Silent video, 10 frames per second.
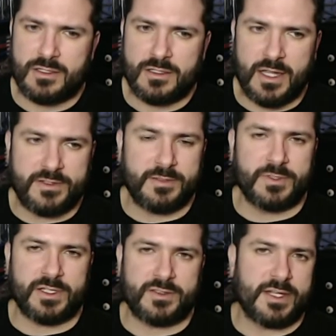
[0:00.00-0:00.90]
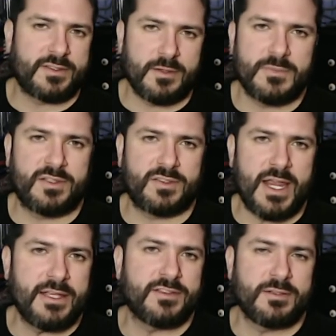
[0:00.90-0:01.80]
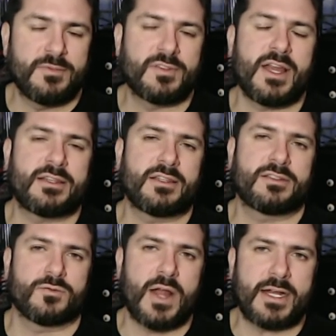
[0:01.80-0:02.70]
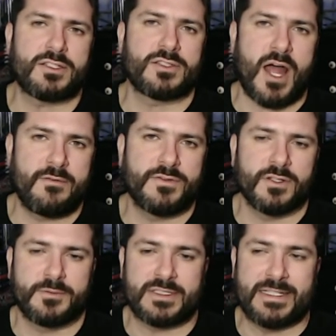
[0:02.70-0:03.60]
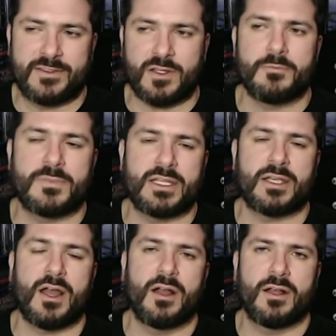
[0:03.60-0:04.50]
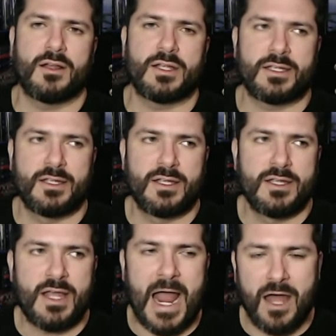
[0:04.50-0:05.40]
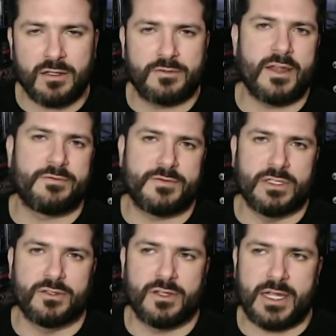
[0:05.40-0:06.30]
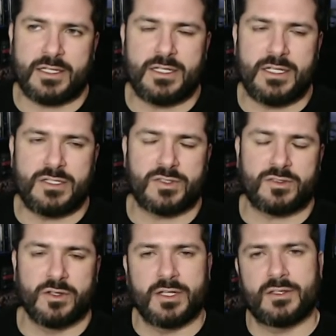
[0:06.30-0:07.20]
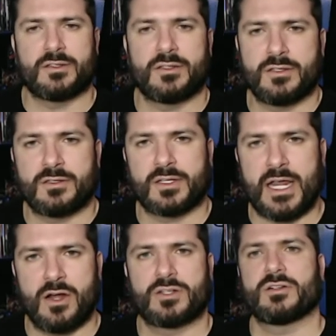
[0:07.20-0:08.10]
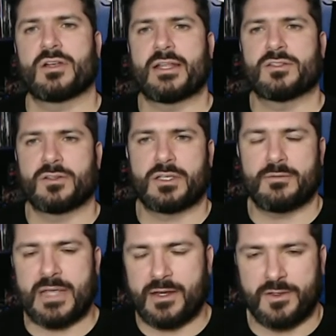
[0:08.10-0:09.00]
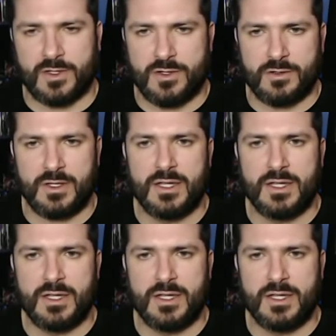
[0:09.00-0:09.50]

it seems like it's got something to say. It seems like the director, Todd Phillips, did something out of left field. Like, he just took the character, and made it his own,